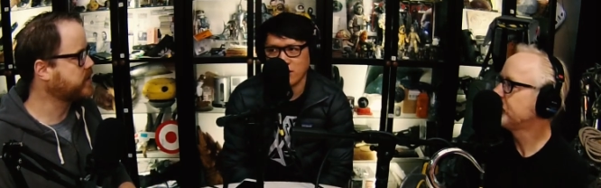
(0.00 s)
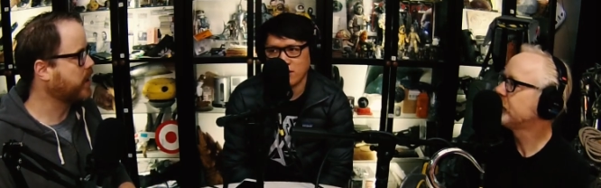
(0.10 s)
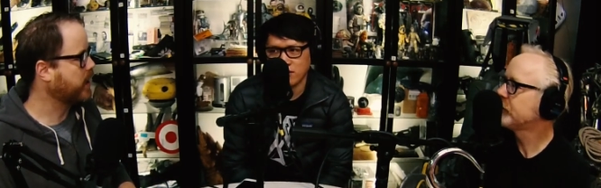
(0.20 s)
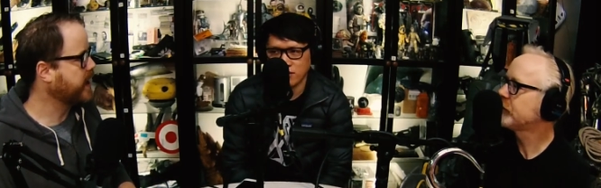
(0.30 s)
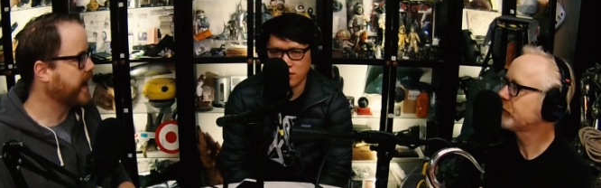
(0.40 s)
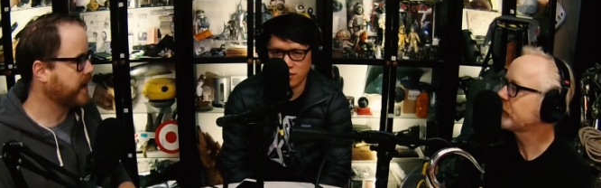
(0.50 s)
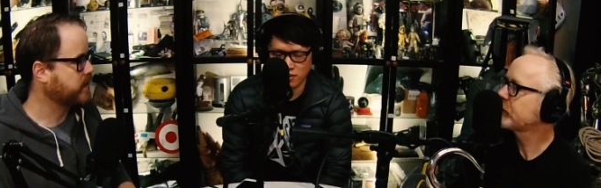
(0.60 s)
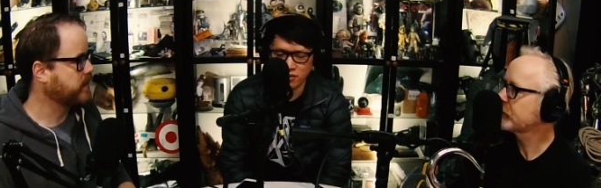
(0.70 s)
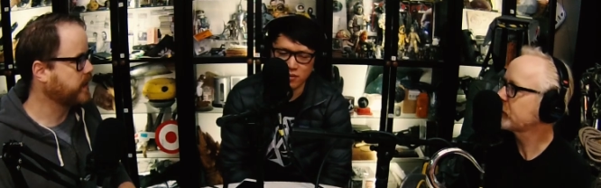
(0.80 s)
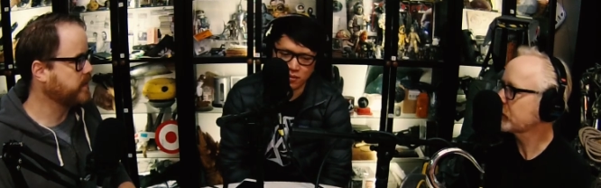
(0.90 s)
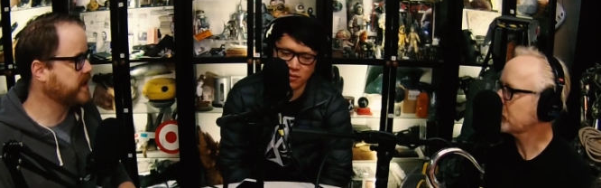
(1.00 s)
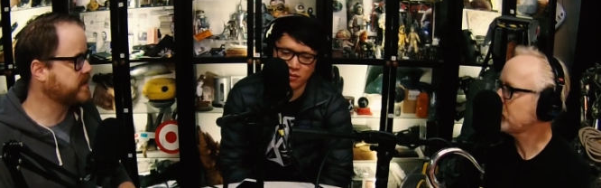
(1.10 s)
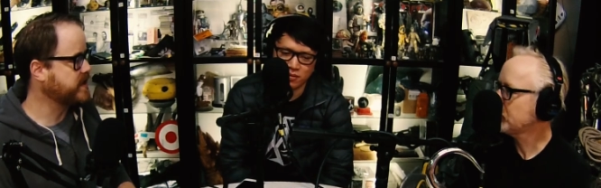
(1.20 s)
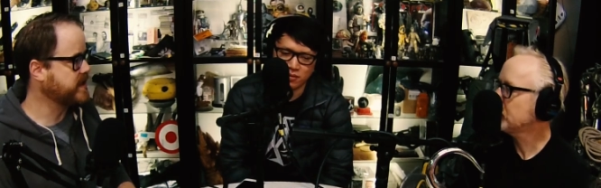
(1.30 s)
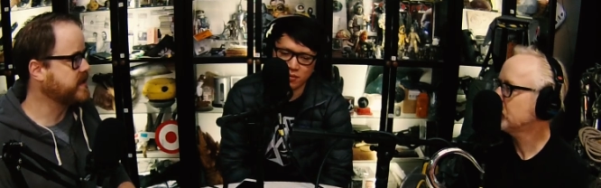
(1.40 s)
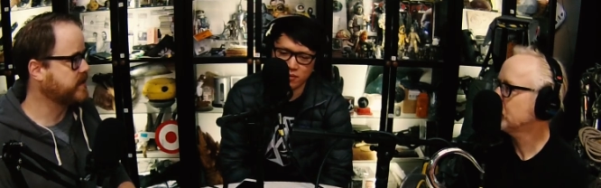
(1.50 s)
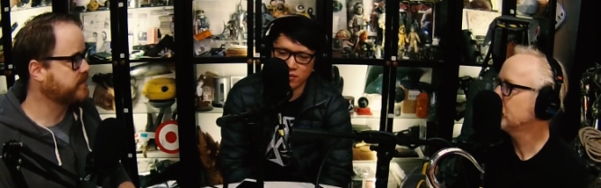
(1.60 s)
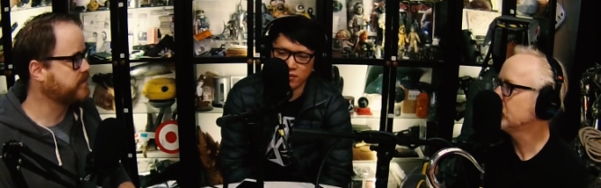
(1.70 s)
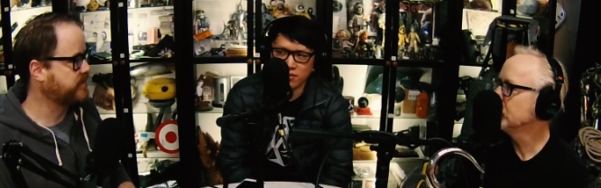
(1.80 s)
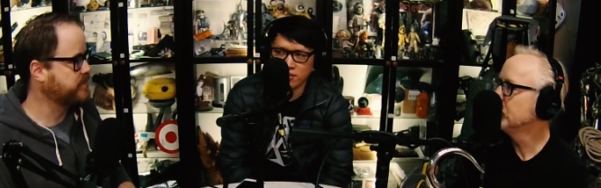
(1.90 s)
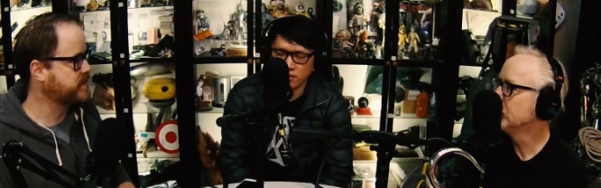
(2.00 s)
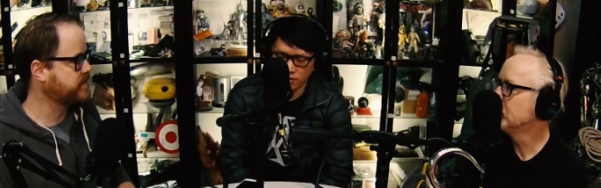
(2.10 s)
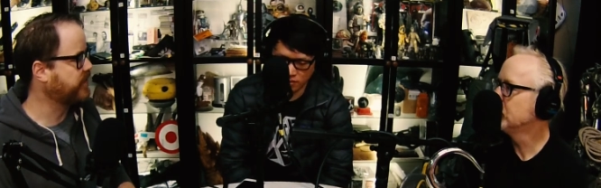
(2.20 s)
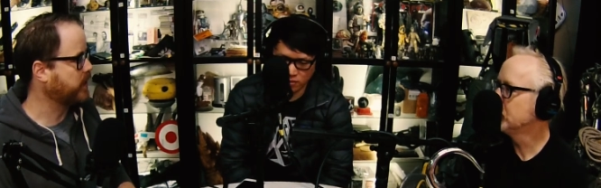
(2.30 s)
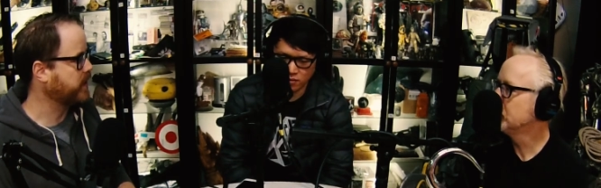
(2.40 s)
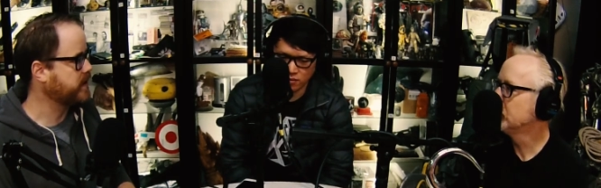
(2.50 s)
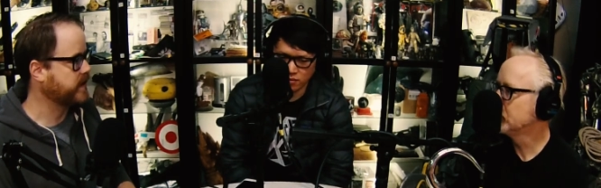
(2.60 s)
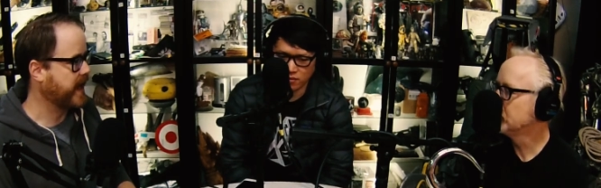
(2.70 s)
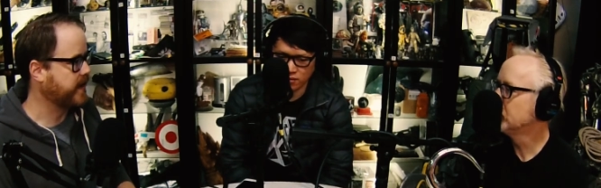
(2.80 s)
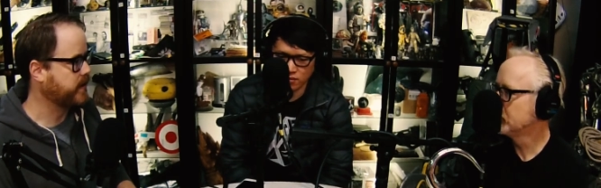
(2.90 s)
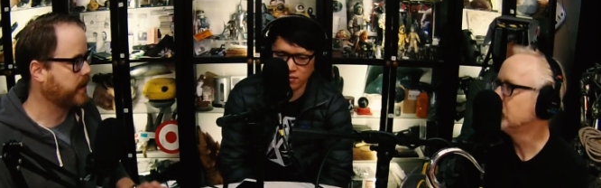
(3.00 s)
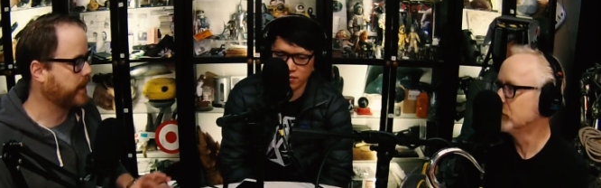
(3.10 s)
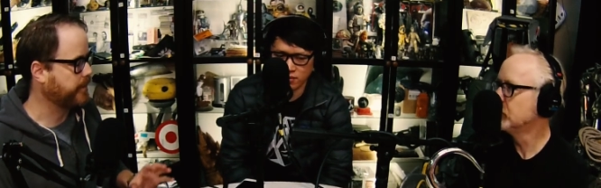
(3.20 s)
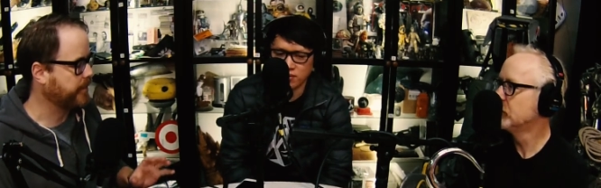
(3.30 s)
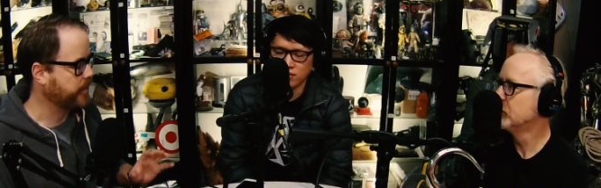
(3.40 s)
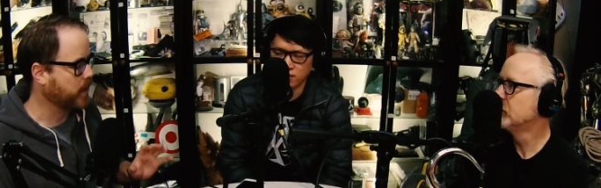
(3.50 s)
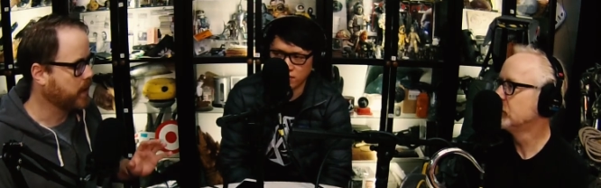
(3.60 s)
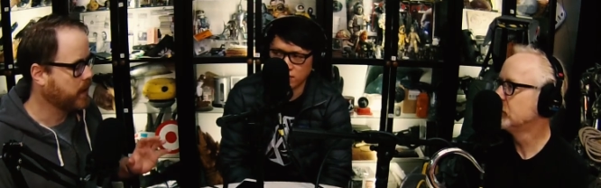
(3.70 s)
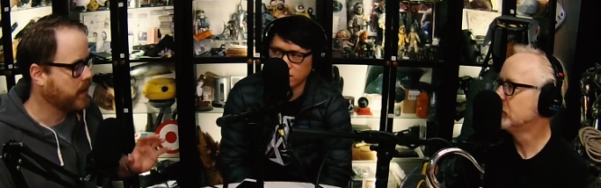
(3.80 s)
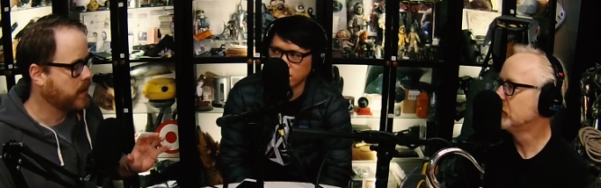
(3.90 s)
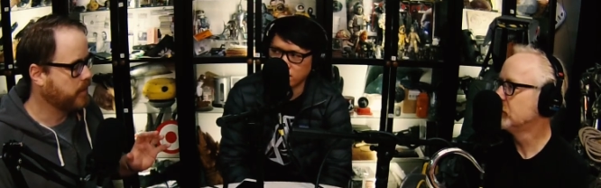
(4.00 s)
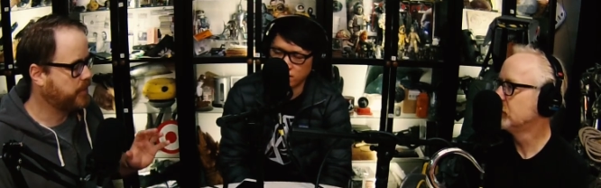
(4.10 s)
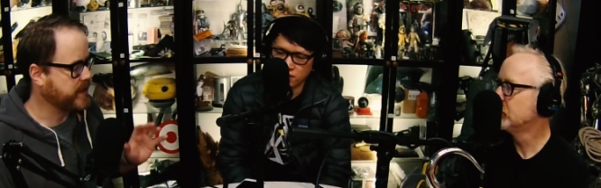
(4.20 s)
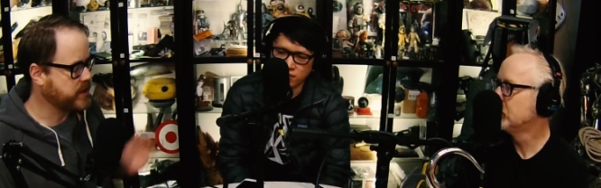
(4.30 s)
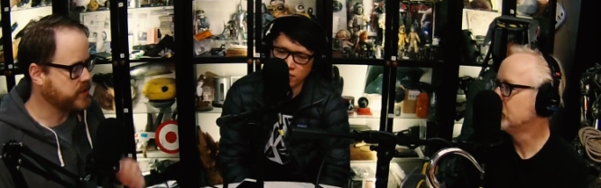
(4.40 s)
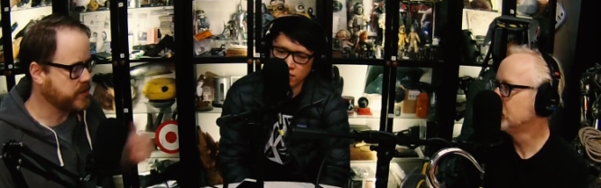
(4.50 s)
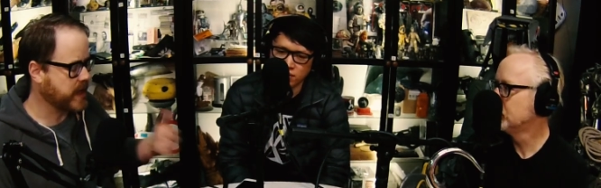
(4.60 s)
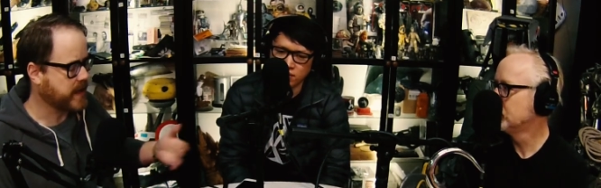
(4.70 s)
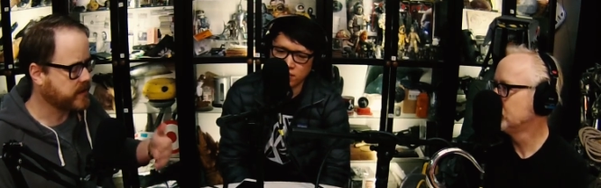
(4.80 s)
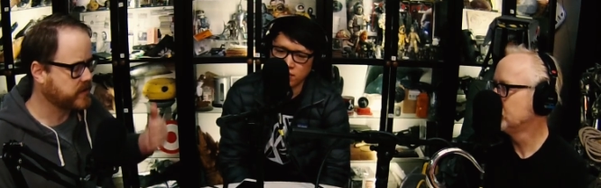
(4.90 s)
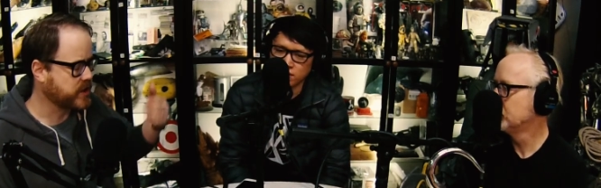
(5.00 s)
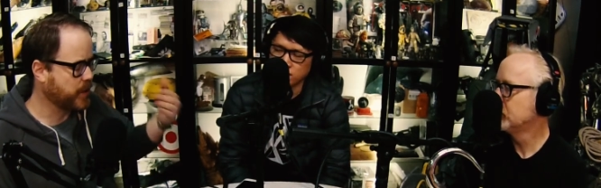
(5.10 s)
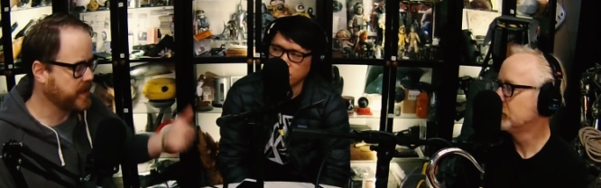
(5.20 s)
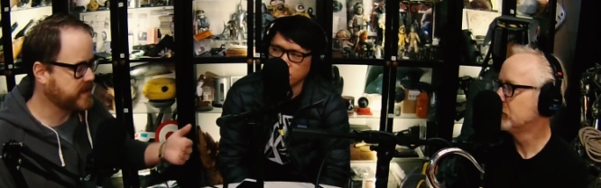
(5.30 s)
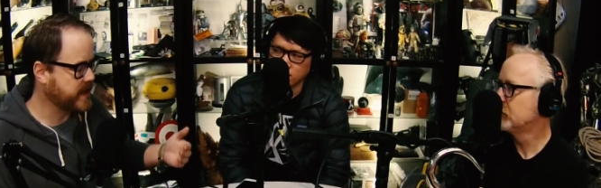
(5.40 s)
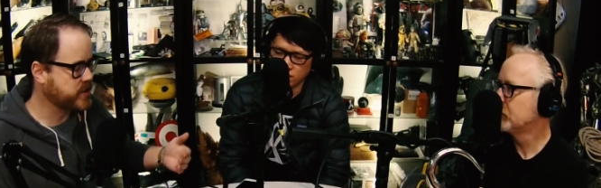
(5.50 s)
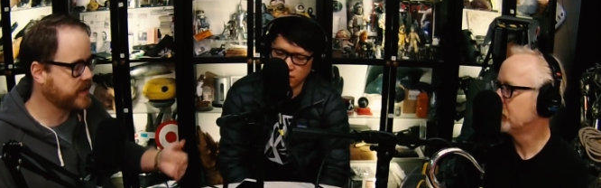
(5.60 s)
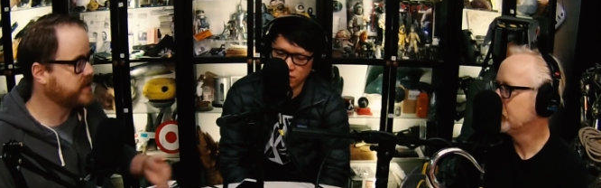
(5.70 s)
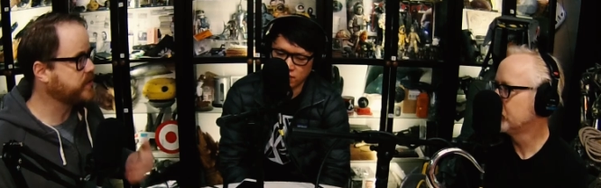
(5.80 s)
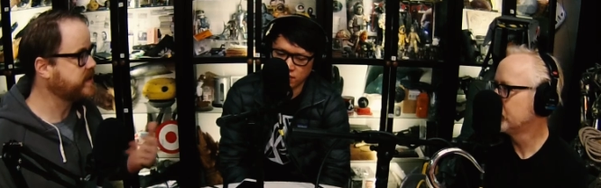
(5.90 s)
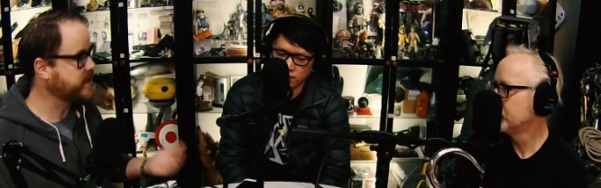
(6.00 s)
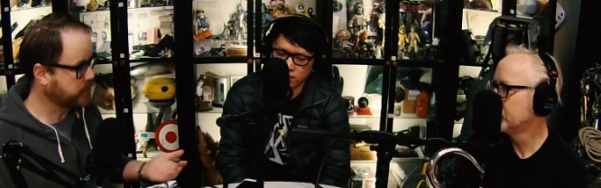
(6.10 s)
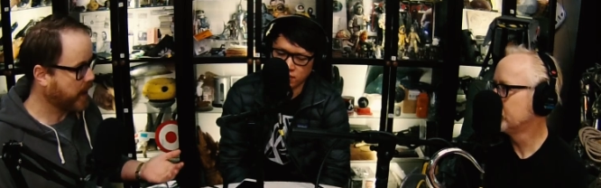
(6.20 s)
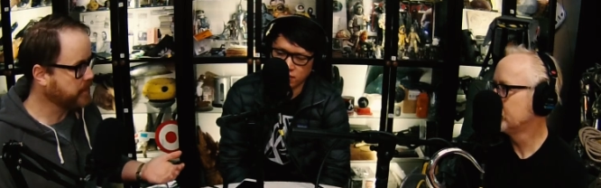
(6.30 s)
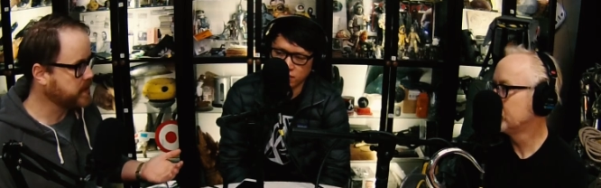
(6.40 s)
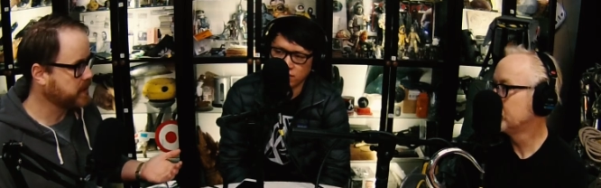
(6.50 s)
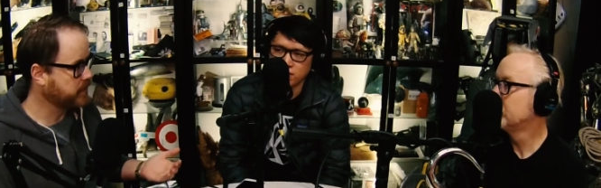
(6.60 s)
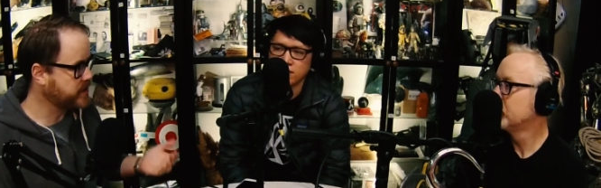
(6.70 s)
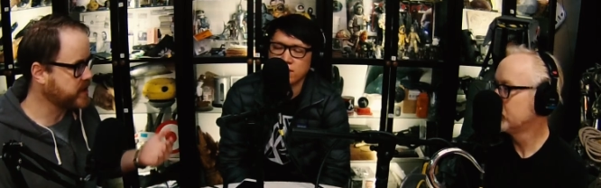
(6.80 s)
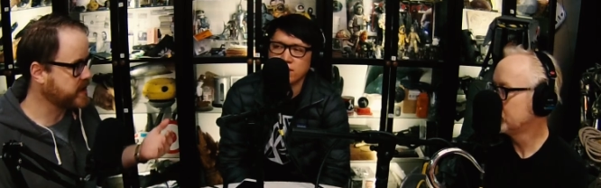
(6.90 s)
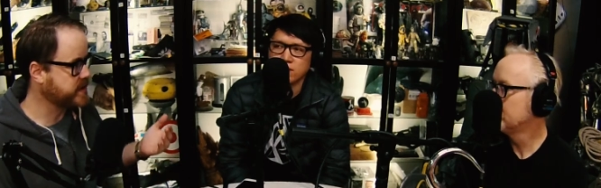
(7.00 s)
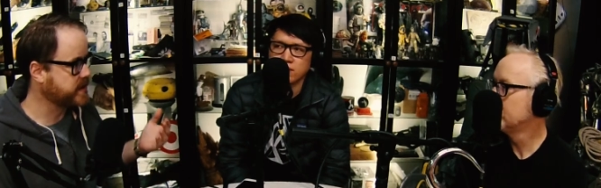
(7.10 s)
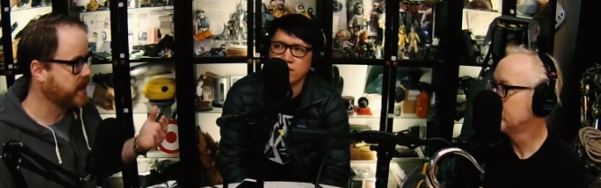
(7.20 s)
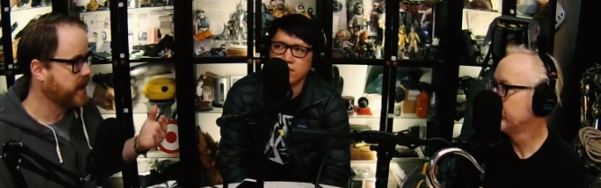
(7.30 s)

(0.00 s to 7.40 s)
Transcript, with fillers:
Speaker 1: hard. Yeah, I mean, it's easy to fall into that. Um, but you do that. There's an opening session. They do a disrupt, which is